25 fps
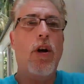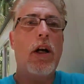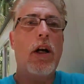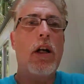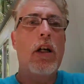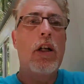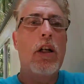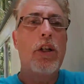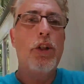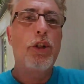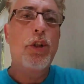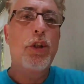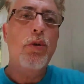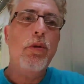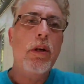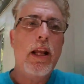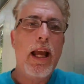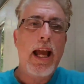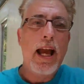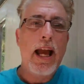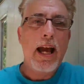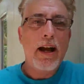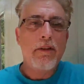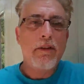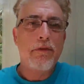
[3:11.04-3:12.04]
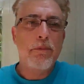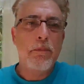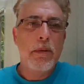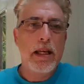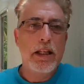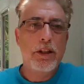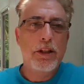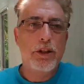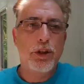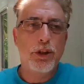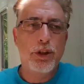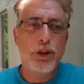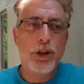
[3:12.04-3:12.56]
are two and a half
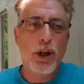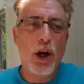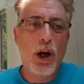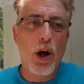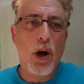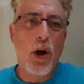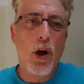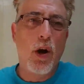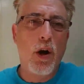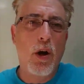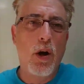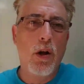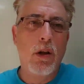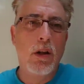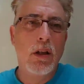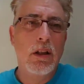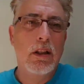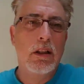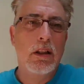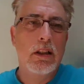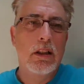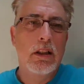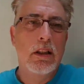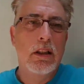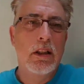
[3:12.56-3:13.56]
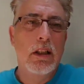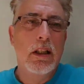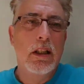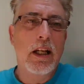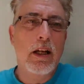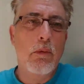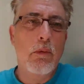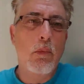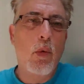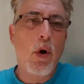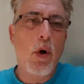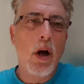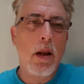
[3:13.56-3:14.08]
meter tall
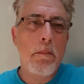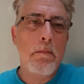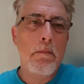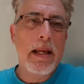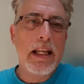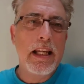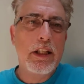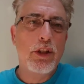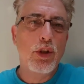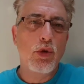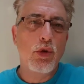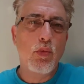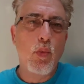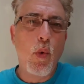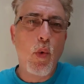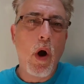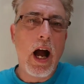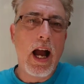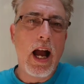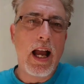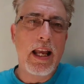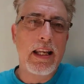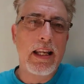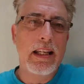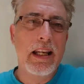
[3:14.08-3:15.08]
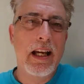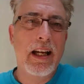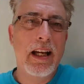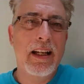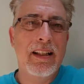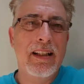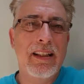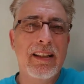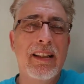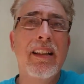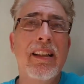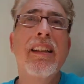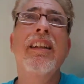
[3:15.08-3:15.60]
and one meter wide.
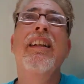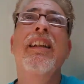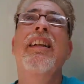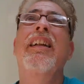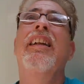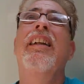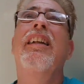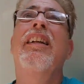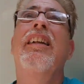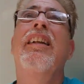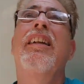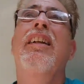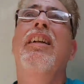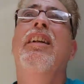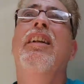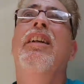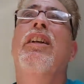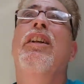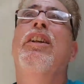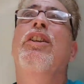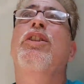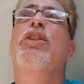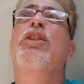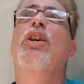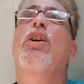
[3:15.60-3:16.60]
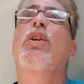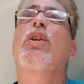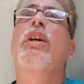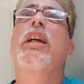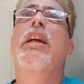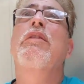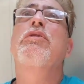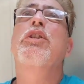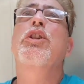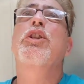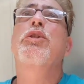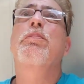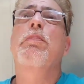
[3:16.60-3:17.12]
So it
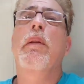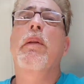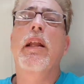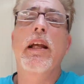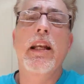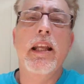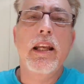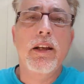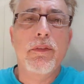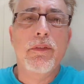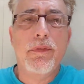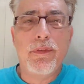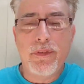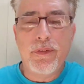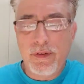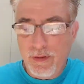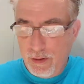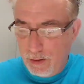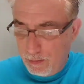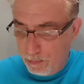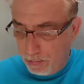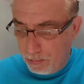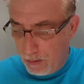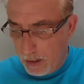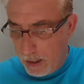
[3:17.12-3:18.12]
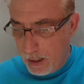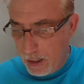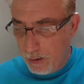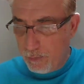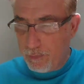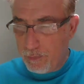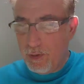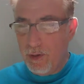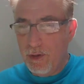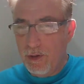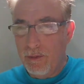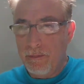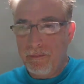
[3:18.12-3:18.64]
gives us plenty of, plenty
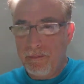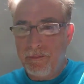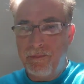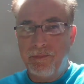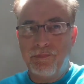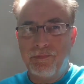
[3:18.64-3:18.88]
of room.